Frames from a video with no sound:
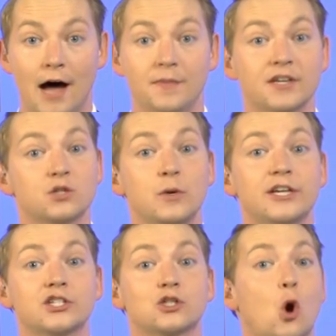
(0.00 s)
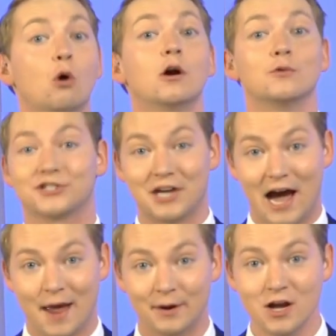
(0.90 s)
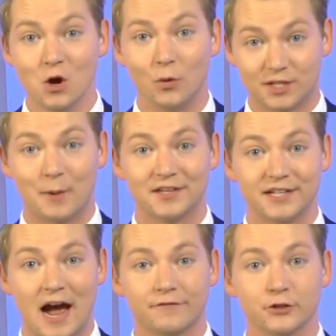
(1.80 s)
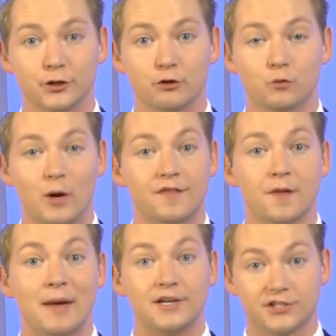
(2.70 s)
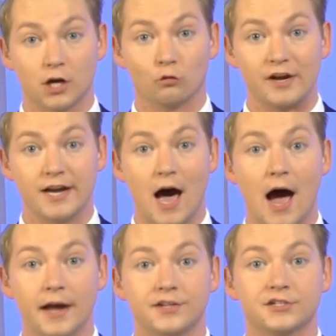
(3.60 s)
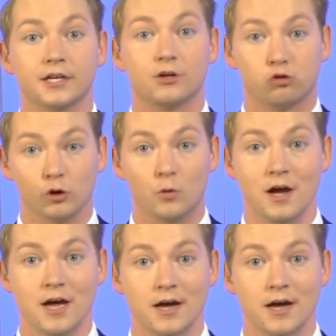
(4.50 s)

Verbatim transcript: on this week's Toros Time. We spent an afternoon with Maysa Arena Ice Crew.